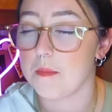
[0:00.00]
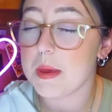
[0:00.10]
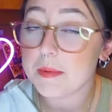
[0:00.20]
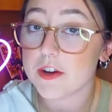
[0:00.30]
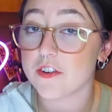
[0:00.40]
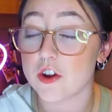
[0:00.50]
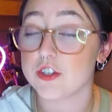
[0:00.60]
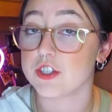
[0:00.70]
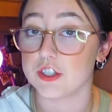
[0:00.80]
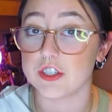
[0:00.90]
Maybe you're not
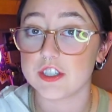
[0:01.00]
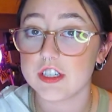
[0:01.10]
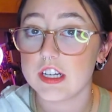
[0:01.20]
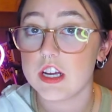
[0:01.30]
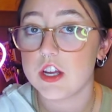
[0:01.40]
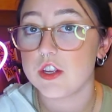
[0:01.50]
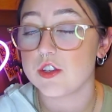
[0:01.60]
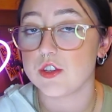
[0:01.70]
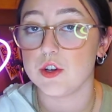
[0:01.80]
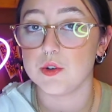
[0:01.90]
sure,
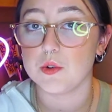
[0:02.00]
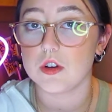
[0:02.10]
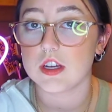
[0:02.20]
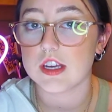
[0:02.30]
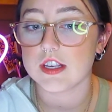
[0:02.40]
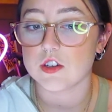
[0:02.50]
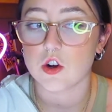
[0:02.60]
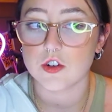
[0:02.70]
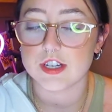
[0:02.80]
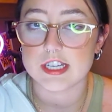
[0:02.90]
so it's
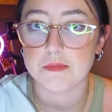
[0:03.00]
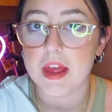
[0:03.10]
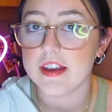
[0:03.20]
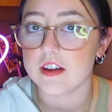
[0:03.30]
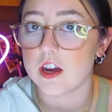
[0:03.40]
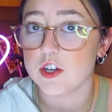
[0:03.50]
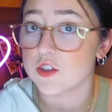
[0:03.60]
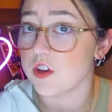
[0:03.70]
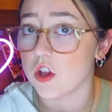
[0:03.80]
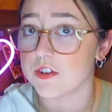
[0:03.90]
hard to spend
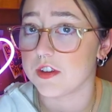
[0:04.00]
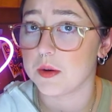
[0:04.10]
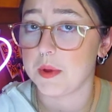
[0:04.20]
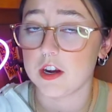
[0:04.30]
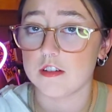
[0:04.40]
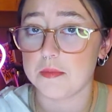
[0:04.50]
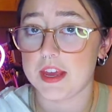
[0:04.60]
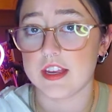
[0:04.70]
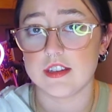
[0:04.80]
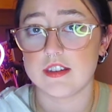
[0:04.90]
$100 on a pair of
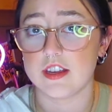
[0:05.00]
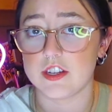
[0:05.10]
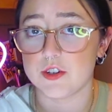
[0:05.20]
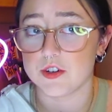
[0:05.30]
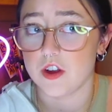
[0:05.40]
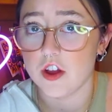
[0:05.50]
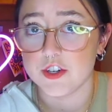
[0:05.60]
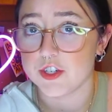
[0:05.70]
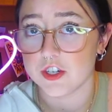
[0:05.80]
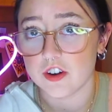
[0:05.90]
pants that you're
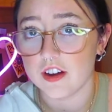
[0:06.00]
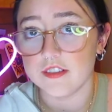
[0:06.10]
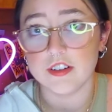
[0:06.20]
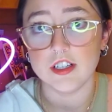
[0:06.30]
unsure of,